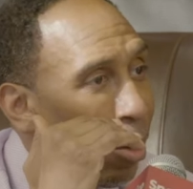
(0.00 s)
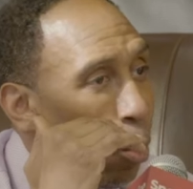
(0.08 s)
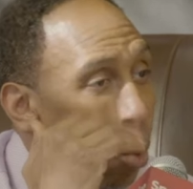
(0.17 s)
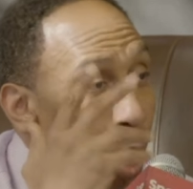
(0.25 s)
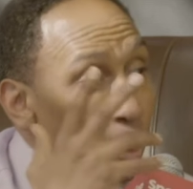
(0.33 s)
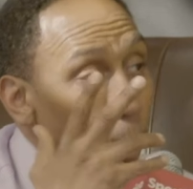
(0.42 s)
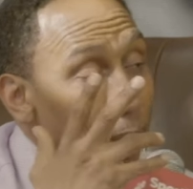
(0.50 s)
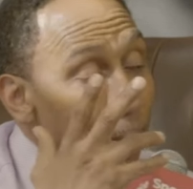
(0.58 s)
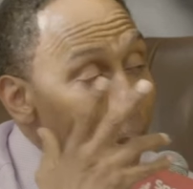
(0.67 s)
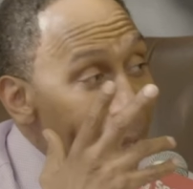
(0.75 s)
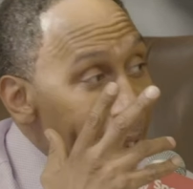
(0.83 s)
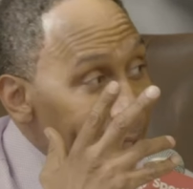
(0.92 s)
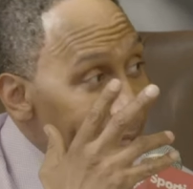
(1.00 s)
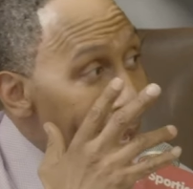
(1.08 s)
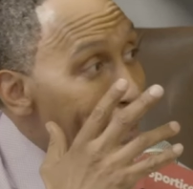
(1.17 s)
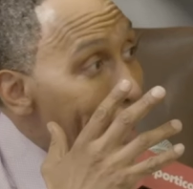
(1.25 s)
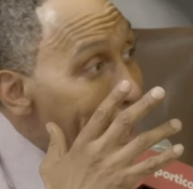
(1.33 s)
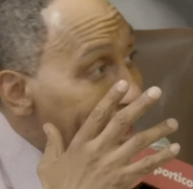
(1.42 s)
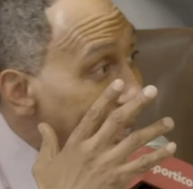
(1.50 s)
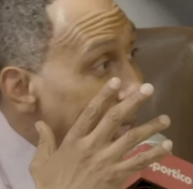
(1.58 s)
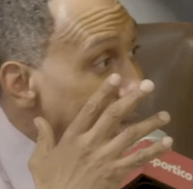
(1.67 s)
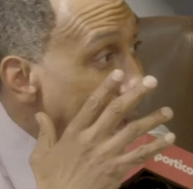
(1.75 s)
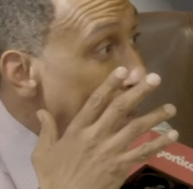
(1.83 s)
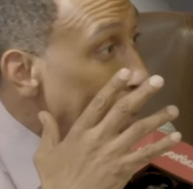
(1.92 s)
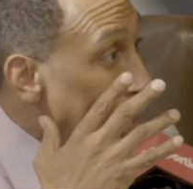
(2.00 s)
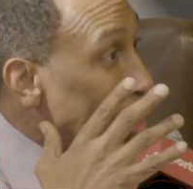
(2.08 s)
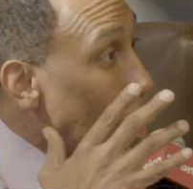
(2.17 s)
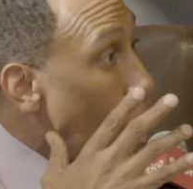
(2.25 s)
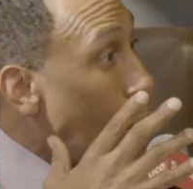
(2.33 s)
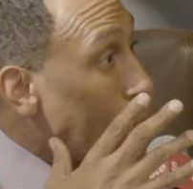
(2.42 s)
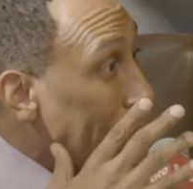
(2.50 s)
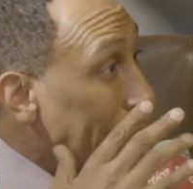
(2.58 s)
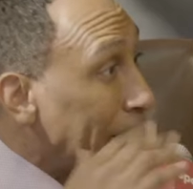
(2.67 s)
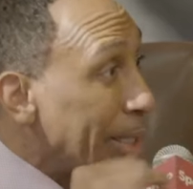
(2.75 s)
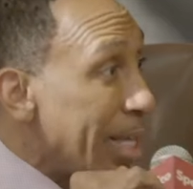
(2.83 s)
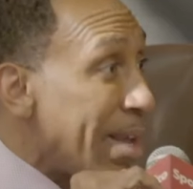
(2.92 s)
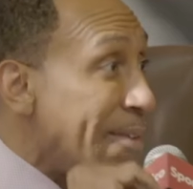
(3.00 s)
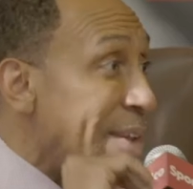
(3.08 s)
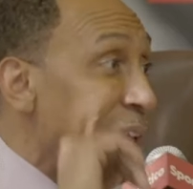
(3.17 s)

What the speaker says: one would imagine that makes it that much harder to leave,